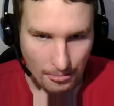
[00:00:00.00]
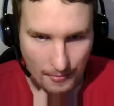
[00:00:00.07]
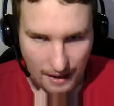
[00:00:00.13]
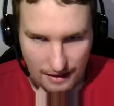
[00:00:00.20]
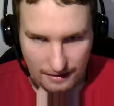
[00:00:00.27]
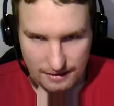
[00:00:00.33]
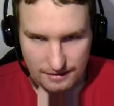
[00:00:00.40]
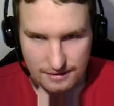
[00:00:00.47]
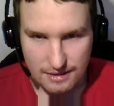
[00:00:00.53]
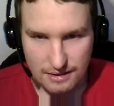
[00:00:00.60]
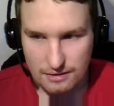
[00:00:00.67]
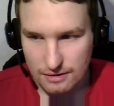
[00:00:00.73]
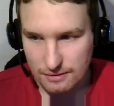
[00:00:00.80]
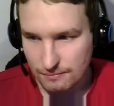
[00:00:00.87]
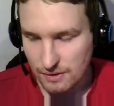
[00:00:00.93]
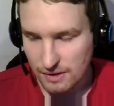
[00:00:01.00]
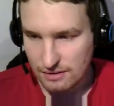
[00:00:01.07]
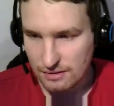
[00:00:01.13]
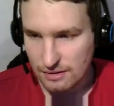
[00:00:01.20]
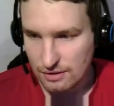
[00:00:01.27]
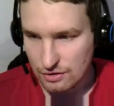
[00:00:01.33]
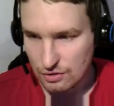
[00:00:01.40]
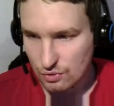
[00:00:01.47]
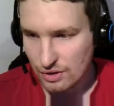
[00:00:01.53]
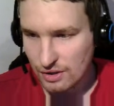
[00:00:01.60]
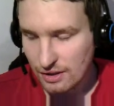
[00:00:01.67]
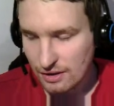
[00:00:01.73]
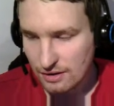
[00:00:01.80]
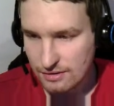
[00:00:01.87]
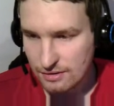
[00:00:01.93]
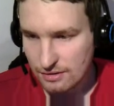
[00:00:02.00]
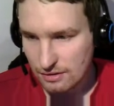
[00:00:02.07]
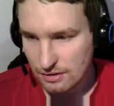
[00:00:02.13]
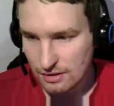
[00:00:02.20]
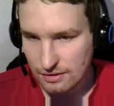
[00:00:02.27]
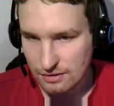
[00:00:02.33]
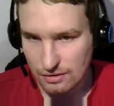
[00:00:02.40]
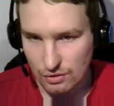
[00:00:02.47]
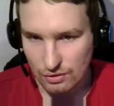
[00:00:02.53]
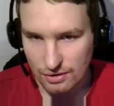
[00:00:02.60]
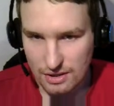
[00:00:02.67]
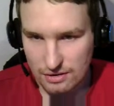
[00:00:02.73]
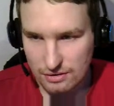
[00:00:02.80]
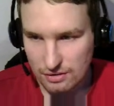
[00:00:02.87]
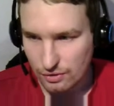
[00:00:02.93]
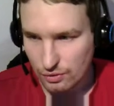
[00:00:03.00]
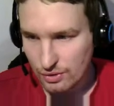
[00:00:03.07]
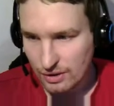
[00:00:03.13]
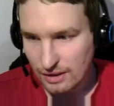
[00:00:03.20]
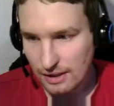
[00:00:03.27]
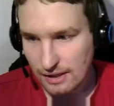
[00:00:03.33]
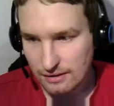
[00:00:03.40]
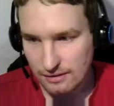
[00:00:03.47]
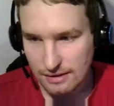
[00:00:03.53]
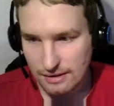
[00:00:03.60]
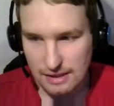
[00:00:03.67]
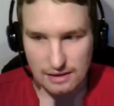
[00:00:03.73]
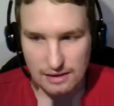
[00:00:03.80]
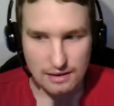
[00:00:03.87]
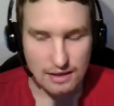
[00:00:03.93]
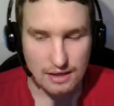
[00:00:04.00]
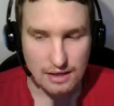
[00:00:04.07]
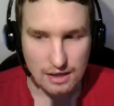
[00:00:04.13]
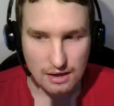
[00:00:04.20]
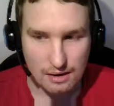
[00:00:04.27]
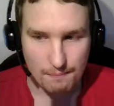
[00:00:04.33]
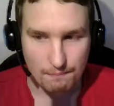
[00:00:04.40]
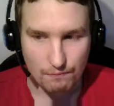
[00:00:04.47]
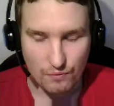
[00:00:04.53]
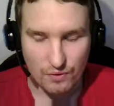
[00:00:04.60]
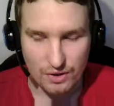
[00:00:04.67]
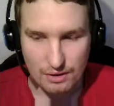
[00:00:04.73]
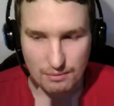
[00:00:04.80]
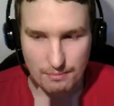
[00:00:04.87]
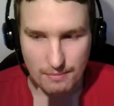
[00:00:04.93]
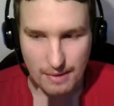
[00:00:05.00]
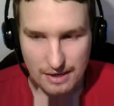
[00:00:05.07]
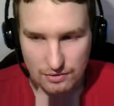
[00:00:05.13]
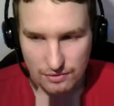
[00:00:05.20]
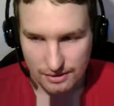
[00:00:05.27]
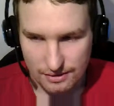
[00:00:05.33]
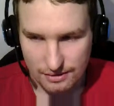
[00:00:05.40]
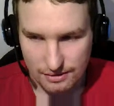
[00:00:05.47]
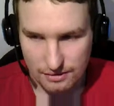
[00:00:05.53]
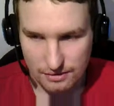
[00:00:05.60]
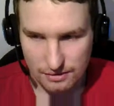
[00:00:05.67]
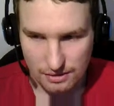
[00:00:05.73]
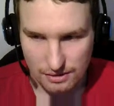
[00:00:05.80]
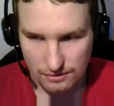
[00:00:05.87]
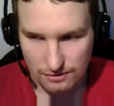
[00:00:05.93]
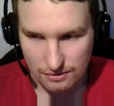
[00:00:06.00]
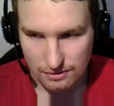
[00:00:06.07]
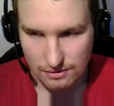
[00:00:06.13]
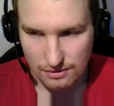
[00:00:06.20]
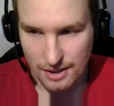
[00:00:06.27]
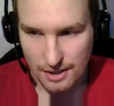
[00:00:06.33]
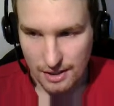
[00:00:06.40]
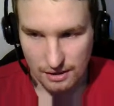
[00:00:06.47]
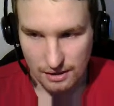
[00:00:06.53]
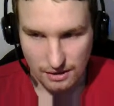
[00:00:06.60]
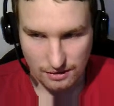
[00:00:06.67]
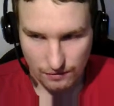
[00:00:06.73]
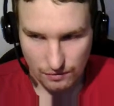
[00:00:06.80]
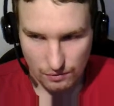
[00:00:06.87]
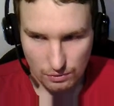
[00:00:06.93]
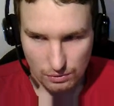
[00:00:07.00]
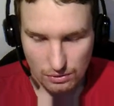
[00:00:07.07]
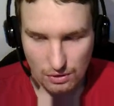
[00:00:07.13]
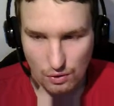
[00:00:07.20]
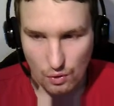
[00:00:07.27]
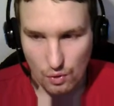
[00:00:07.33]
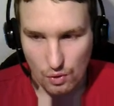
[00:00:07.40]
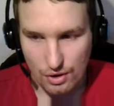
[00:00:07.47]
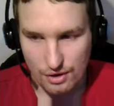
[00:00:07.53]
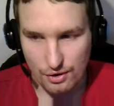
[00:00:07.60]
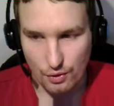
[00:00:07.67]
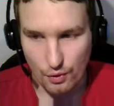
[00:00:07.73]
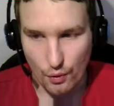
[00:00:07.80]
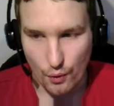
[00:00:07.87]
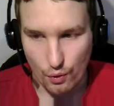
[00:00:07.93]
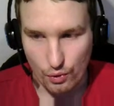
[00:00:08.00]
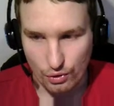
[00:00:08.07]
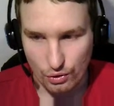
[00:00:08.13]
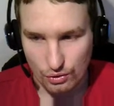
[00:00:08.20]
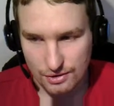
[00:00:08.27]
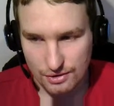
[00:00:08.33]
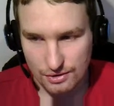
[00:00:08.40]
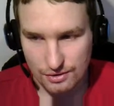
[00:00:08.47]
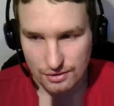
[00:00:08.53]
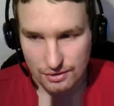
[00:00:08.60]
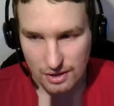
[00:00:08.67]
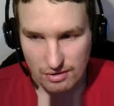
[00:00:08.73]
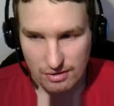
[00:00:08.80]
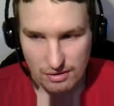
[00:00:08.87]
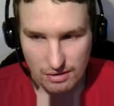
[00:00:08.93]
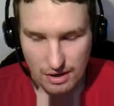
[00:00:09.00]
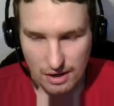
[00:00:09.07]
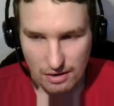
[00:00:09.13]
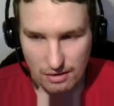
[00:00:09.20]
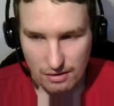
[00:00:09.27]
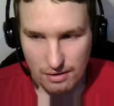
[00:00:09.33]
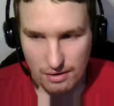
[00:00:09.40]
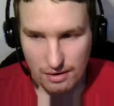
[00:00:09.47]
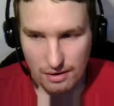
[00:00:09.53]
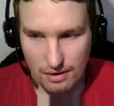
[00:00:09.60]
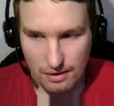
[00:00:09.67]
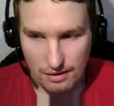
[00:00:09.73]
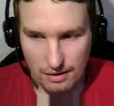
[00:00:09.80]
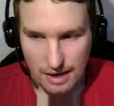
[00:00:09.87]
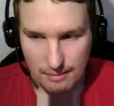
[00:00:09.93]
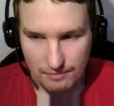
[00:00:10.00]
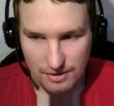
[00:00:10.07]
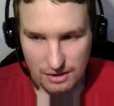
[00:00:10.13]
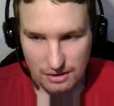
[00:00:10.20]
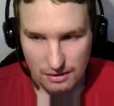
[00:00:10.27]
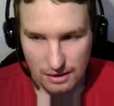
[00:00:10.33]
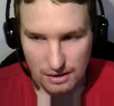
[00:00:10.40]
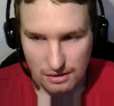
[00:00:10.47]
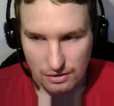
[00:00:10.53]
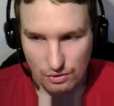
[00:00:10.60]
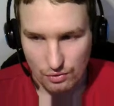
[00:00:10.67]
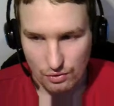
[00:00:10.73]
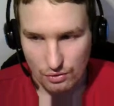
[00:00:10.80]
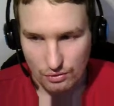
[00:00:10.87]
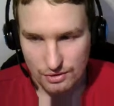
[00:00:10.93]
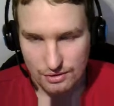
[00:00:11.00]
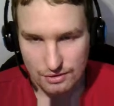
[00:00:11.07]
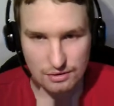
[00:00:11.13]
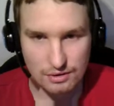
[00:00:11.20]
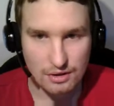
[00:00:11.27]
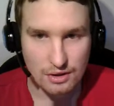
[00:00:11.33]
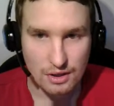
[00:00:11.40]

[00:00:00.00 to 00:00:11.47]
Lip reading: And that's it. It's doing this. It's continuously doing that till the matrix is full or no nodes are empty. No nodes.